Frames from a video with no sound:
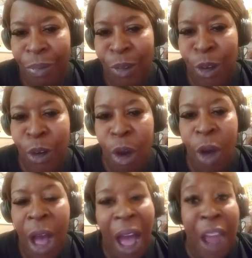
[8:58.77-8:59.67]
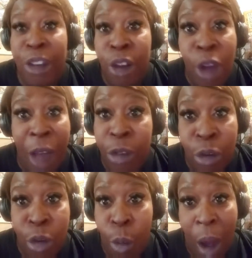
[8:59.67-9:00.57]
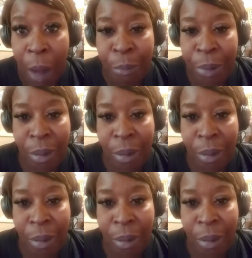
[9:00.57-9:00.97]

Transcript: You know, I never grew up.